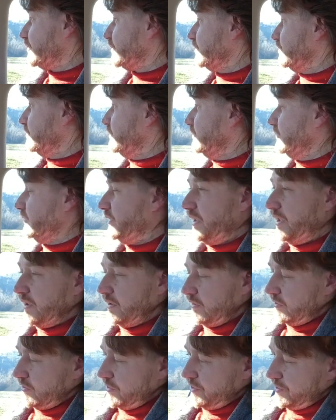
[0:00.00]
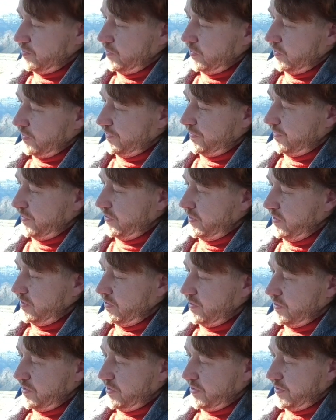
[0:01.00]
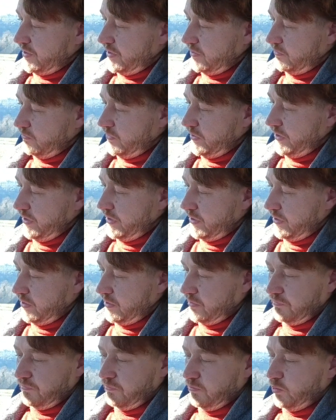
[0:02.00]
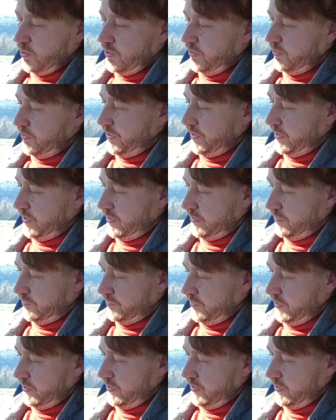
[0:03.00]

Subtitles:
from the other small things that we have, what do we have